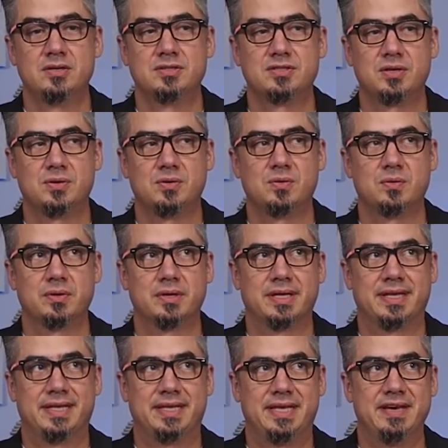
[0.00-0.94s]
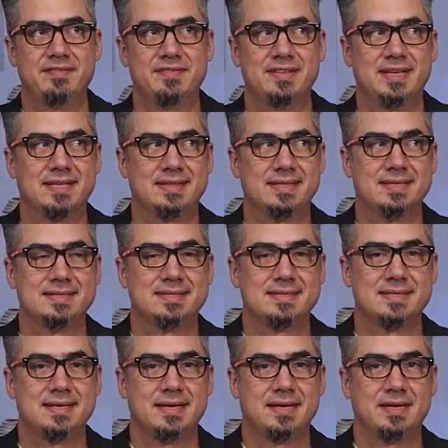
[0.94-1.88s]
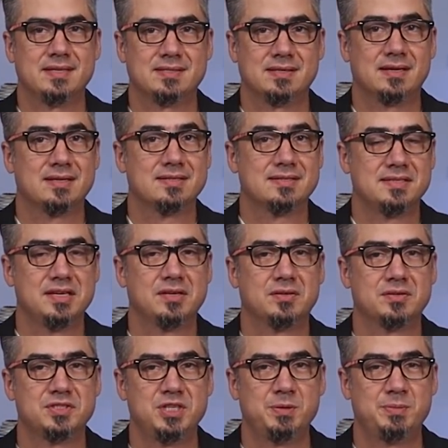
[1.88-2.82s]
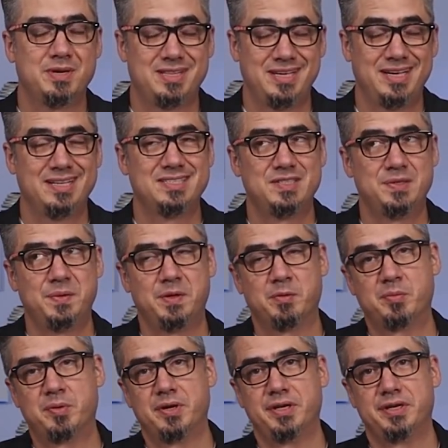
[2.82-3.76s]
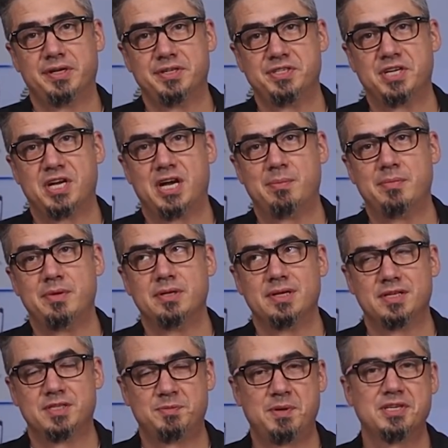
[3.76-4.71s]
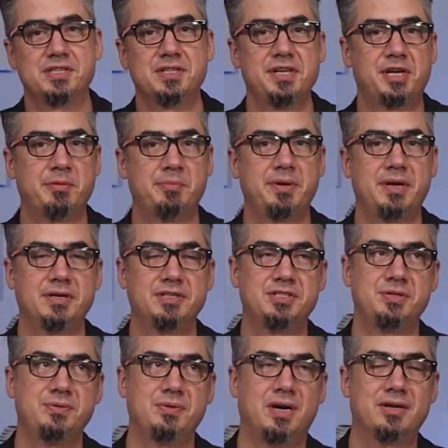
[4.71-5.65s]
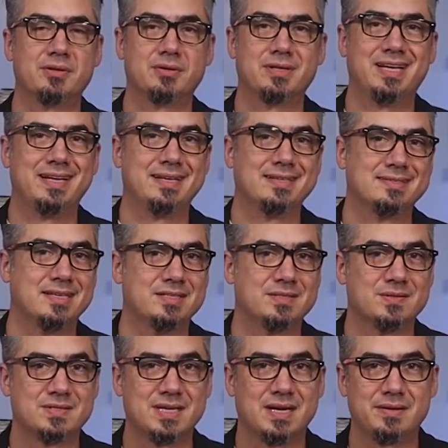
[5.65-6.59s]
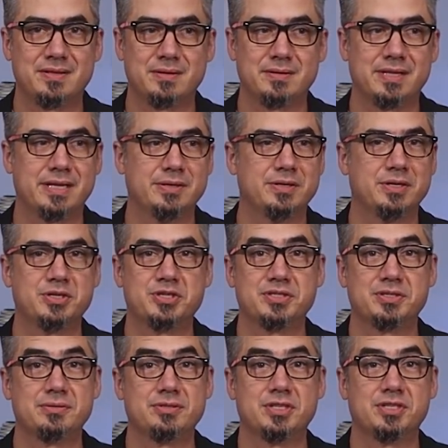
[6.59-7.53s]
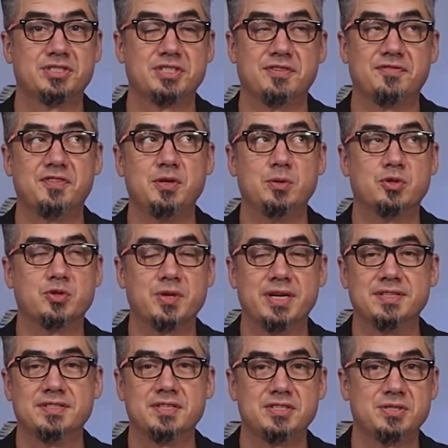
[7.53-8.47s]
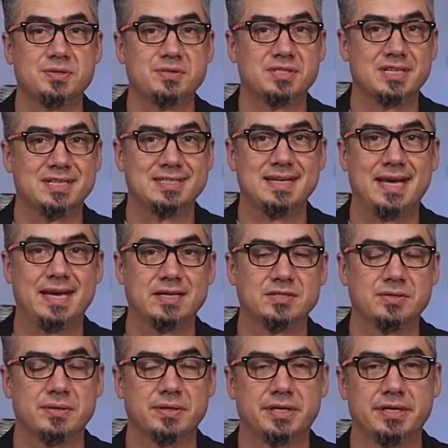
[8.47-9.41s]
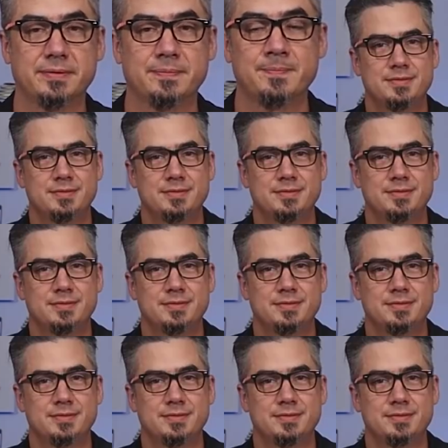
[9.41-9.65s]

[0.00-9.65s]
So, given that this thing is on a single chip, I think it's doing a pretty good job, especially compared to other lightning sensors out there that are just a few transistors on the tank circuit.